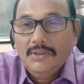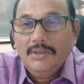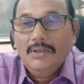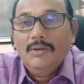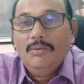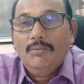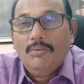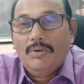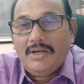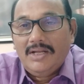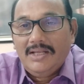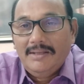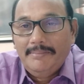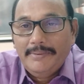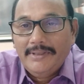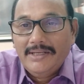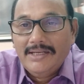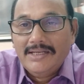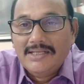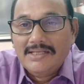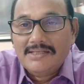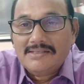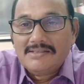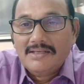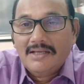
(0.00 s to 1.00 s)
What happened
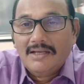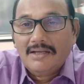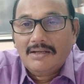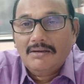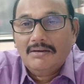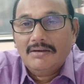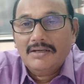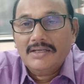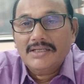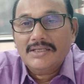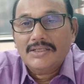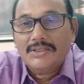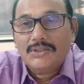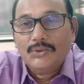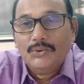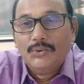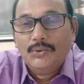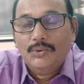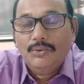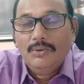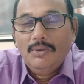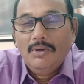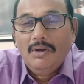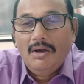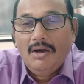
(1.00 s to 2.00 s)
is, according
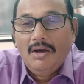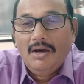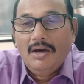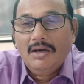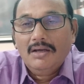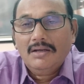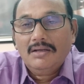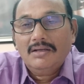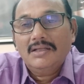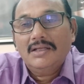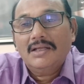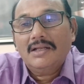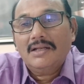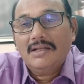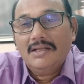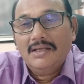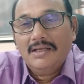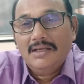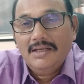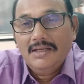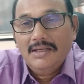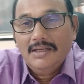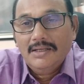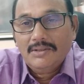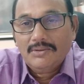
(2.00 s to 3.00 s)
to
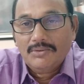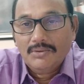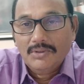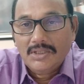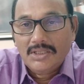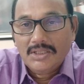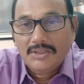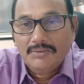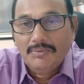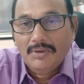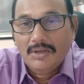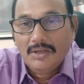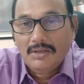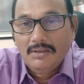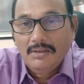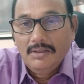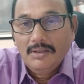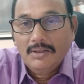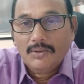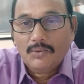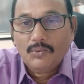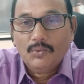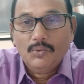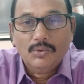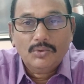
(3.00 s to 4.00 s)
Order 21,
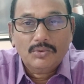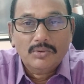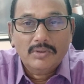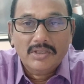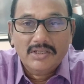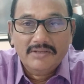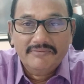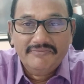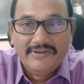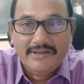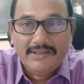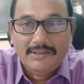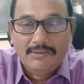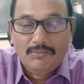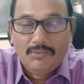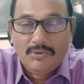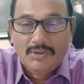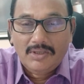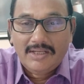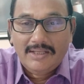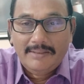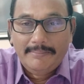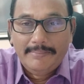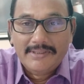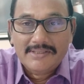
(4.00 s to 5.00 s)
Rule 25, what
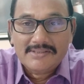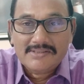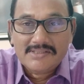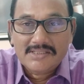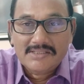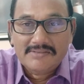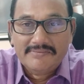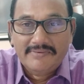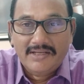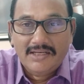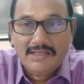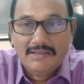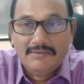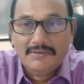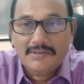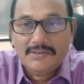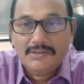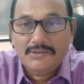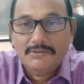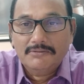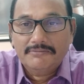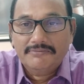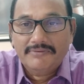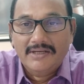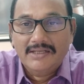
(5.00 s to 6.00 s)
happens is whenever
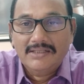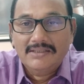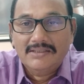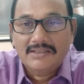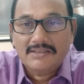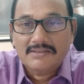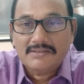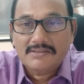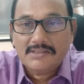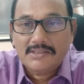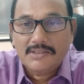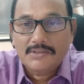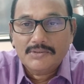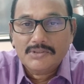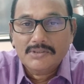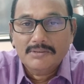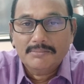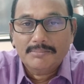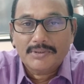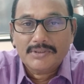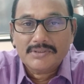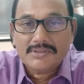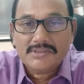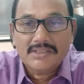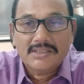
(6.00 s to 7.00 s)
you file the execution
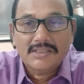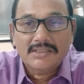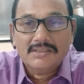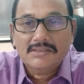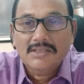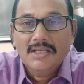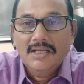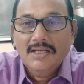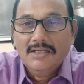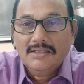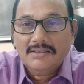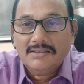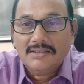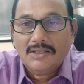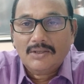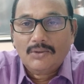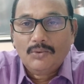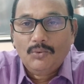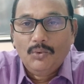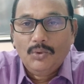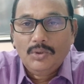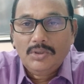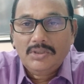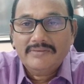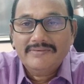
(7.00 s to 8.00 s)
proceedings, the
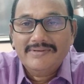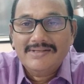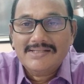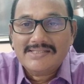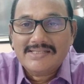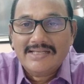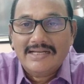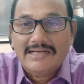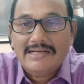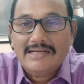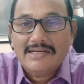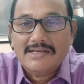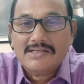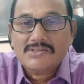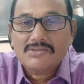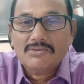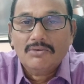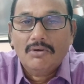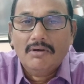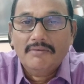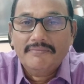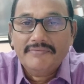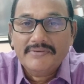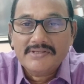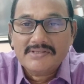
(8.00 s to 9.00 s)
court will send its
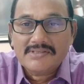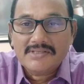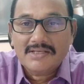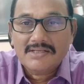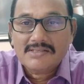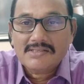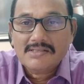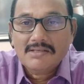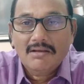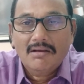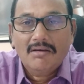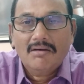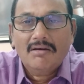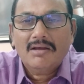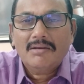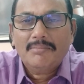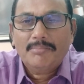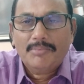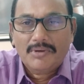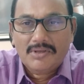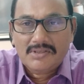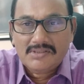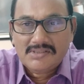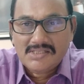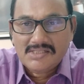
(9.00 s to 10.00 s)
officers or
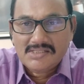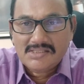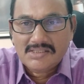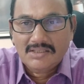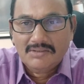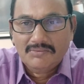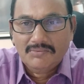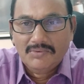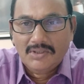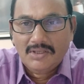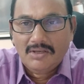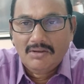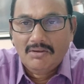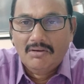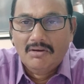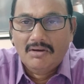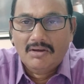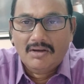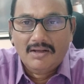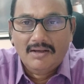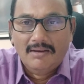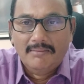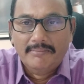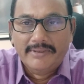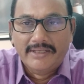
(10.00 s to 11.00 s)
process server or
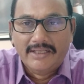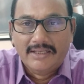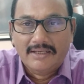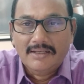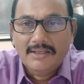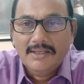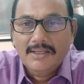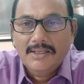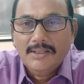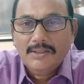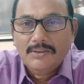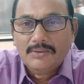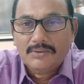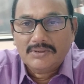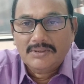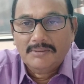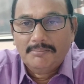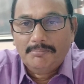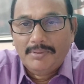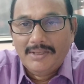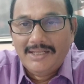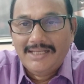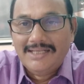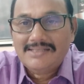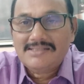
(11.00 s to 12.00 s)
Amin to the
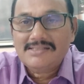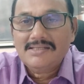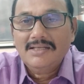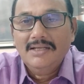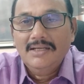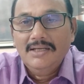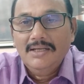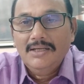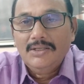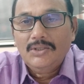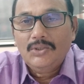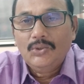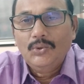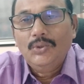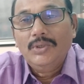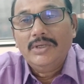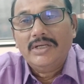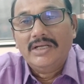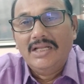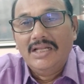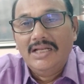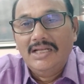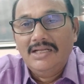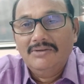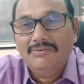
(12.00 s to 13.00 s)
place to
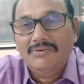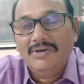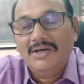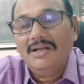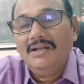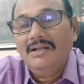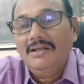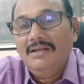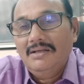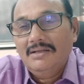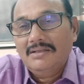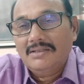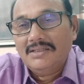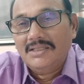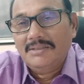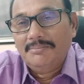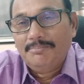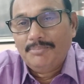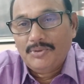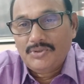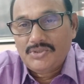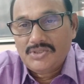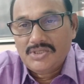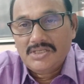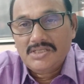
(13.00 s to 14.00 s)
deliver the
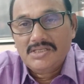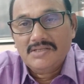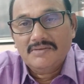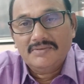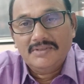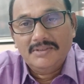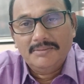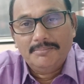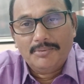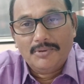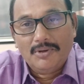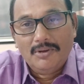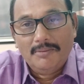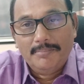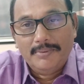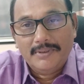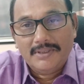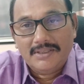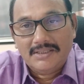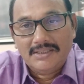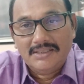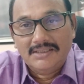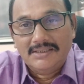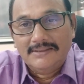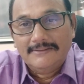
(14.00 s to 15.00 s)
possession of the
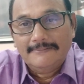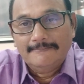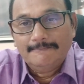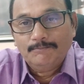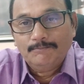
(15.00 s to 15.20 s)
property.